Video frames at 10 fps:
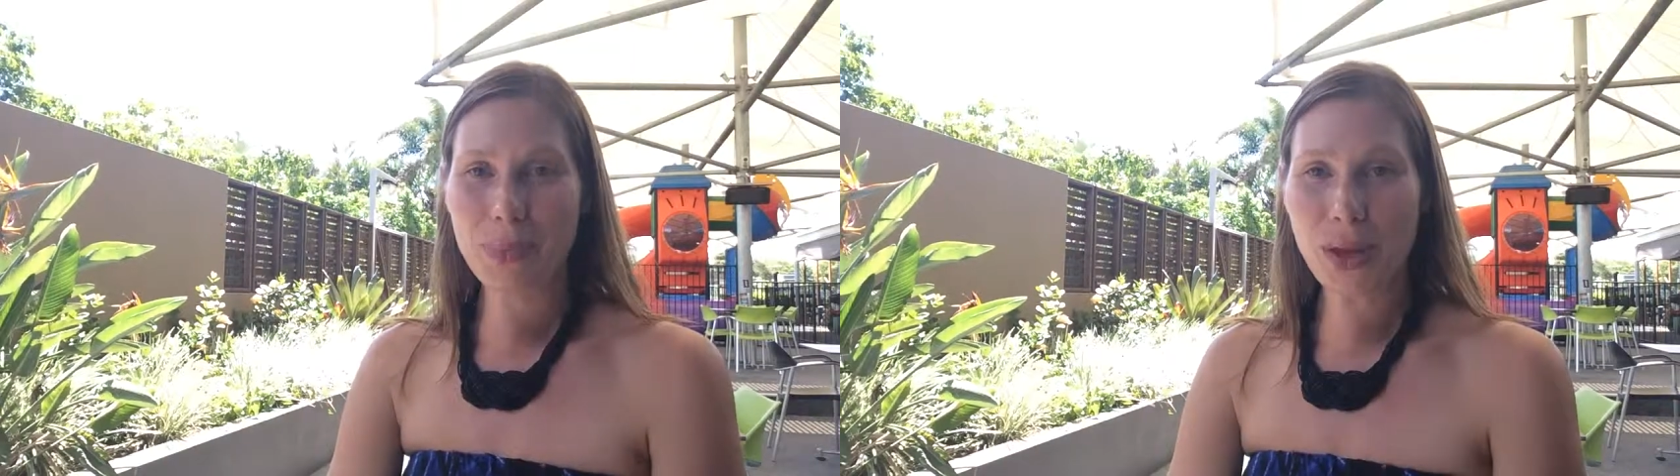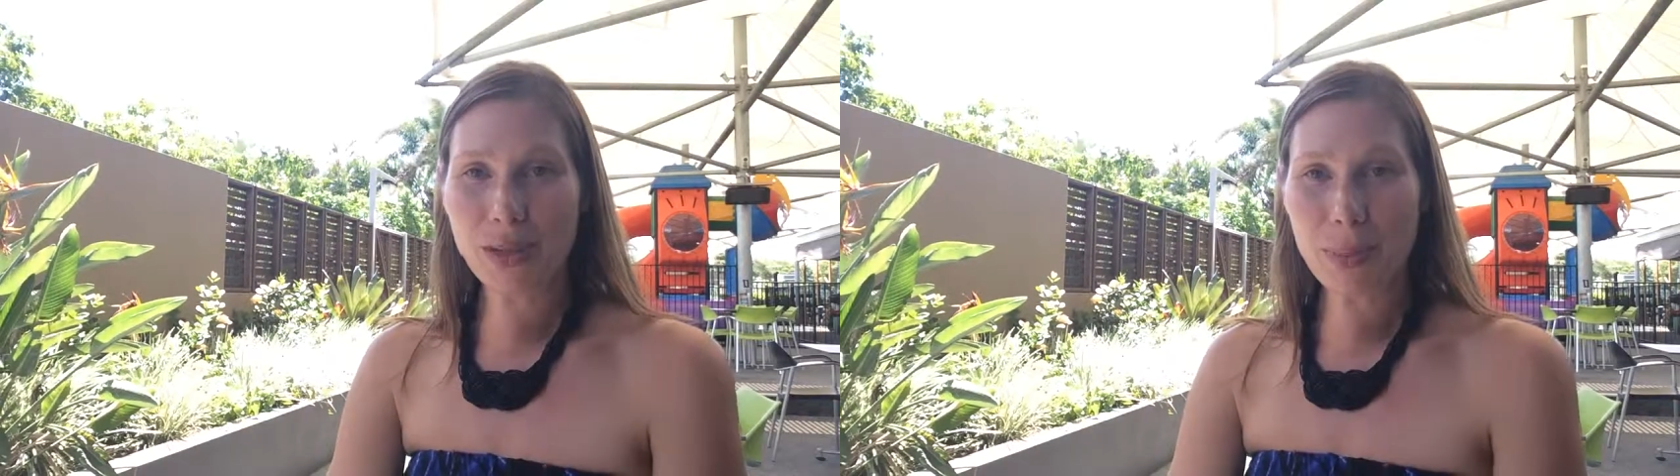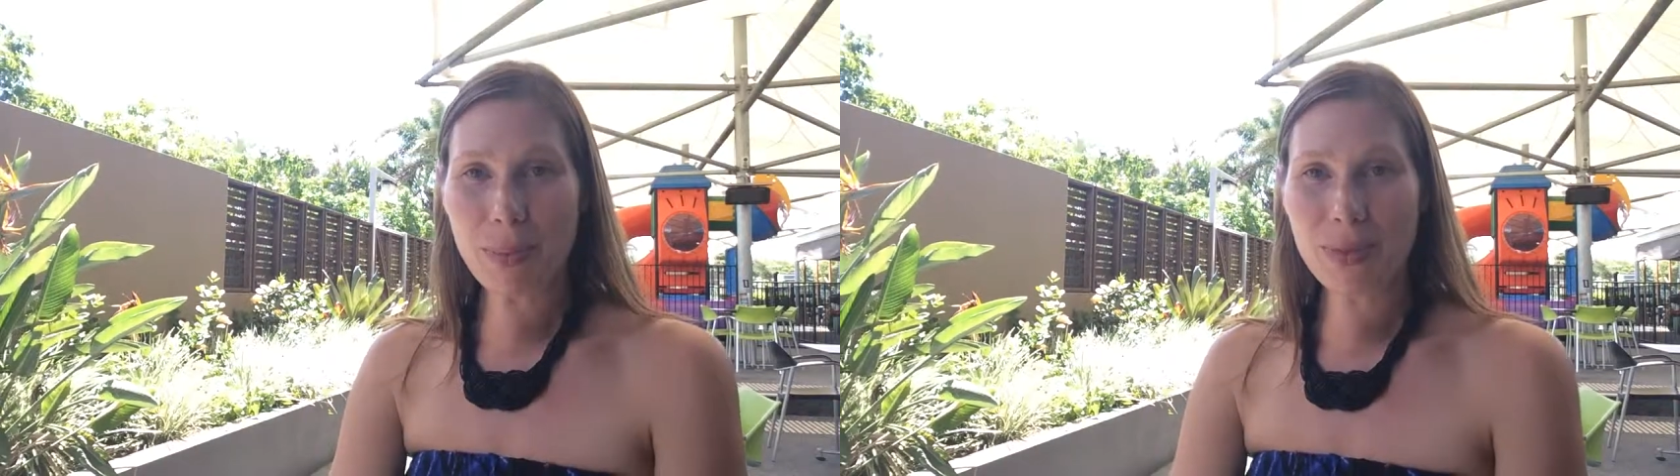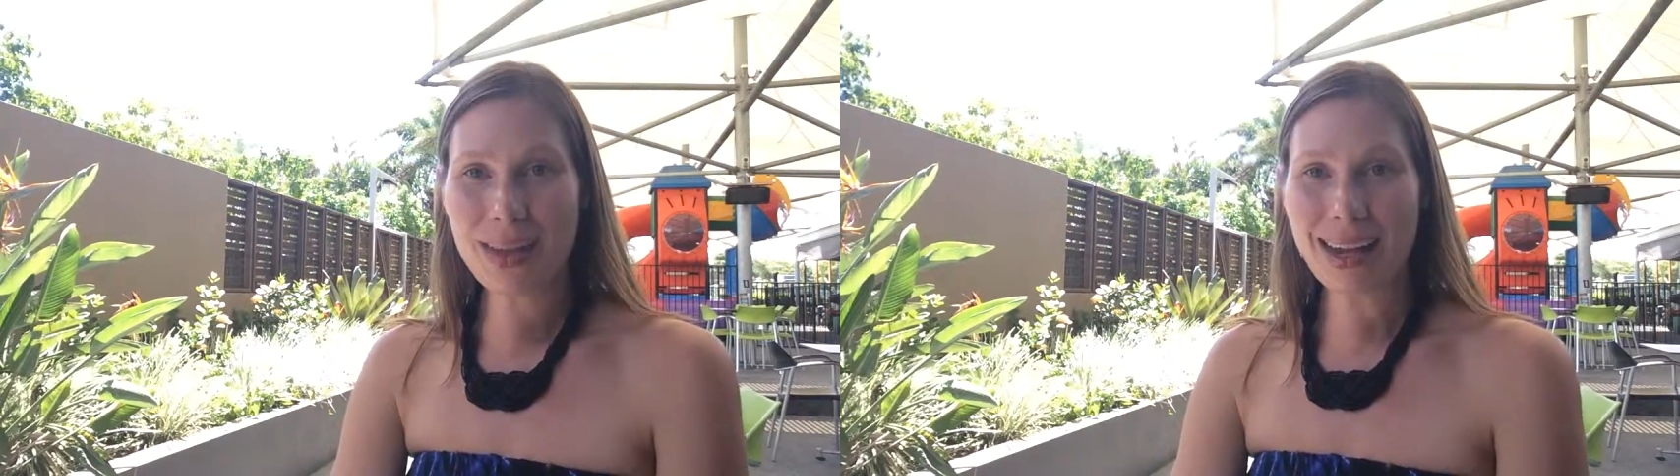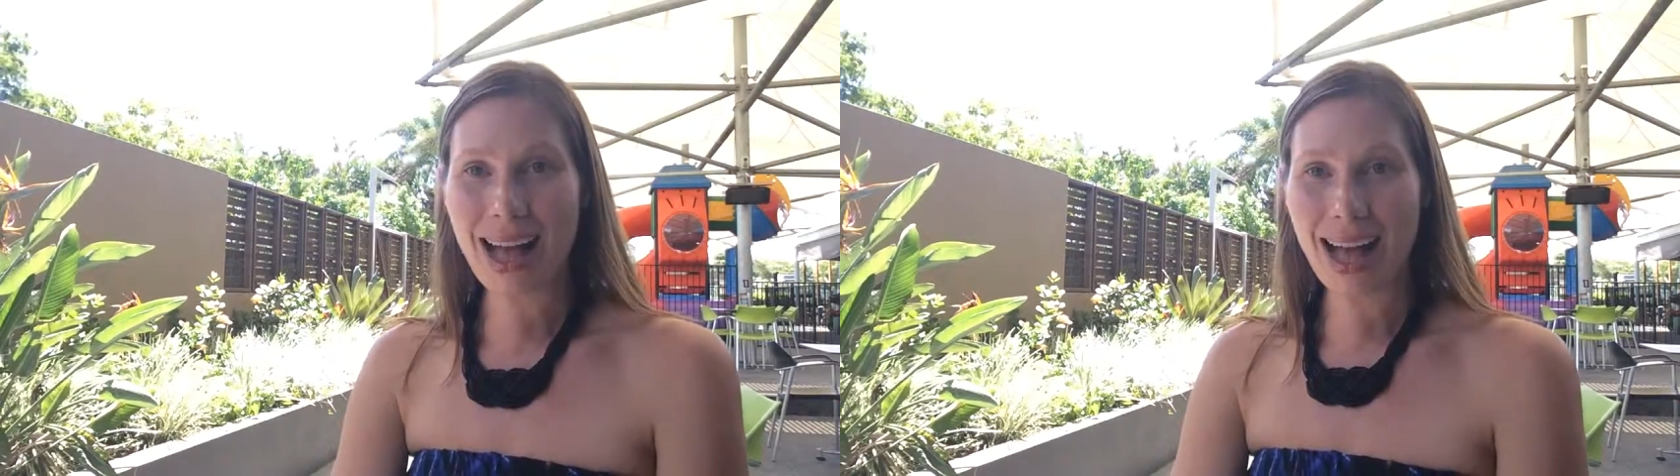those people
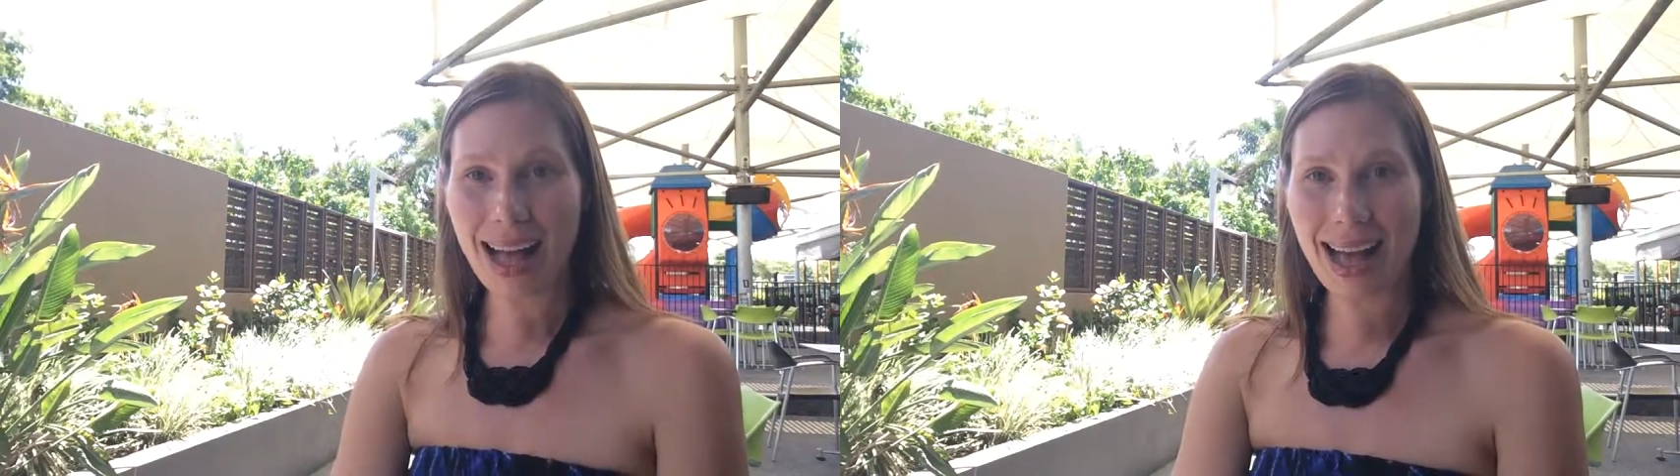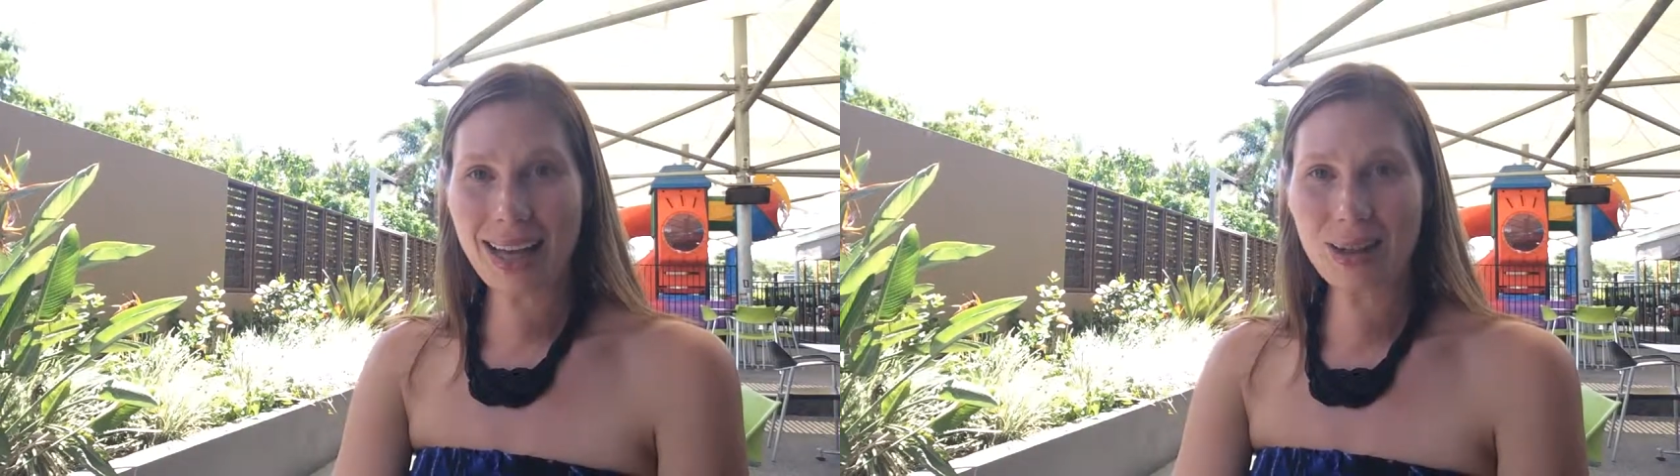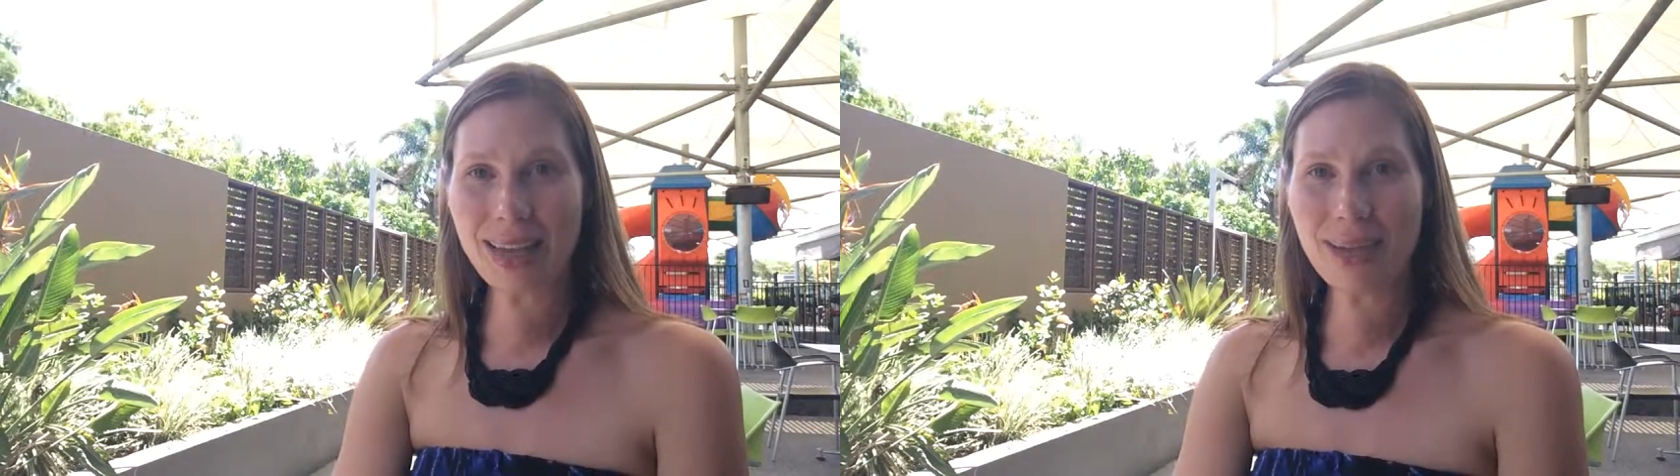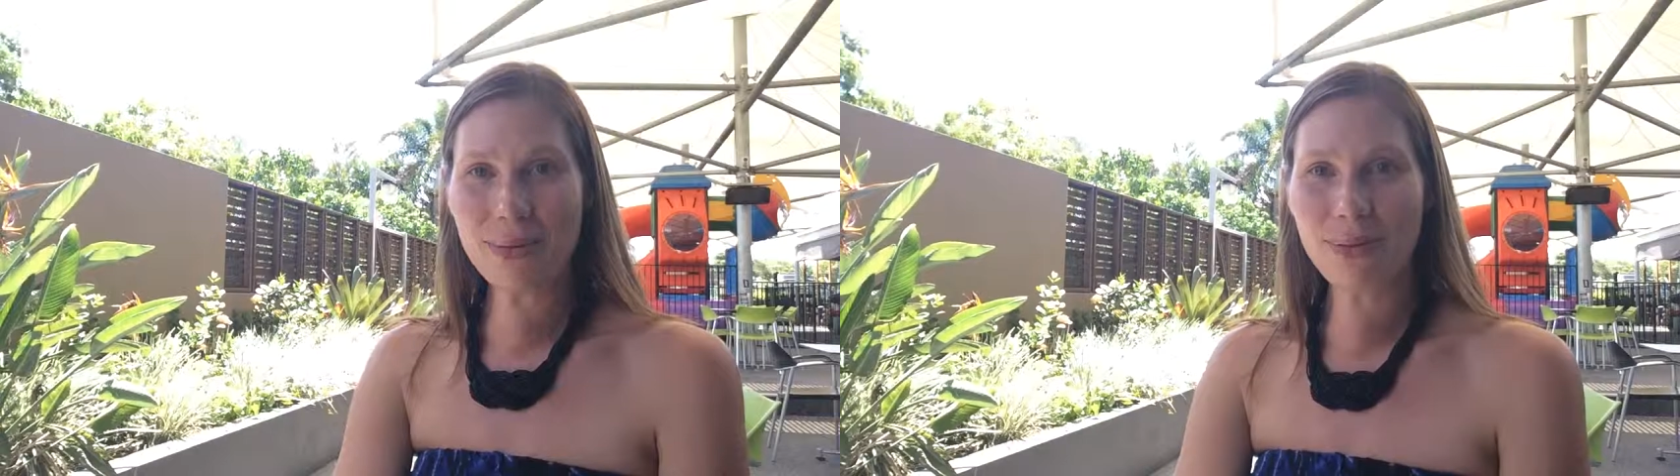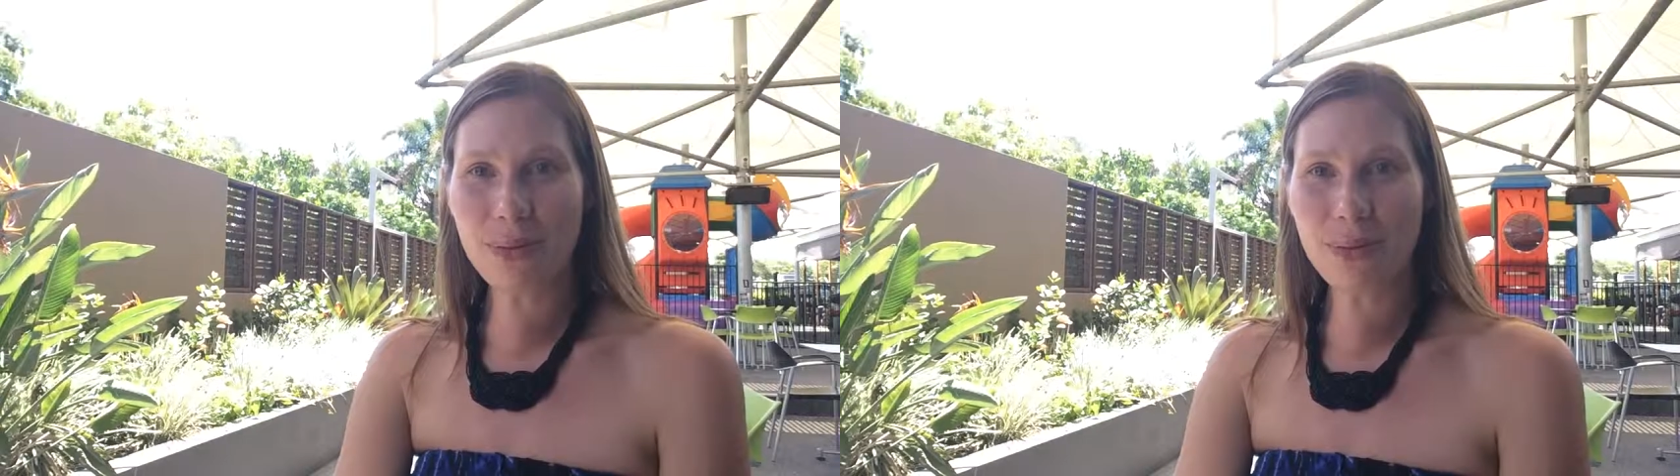that are looking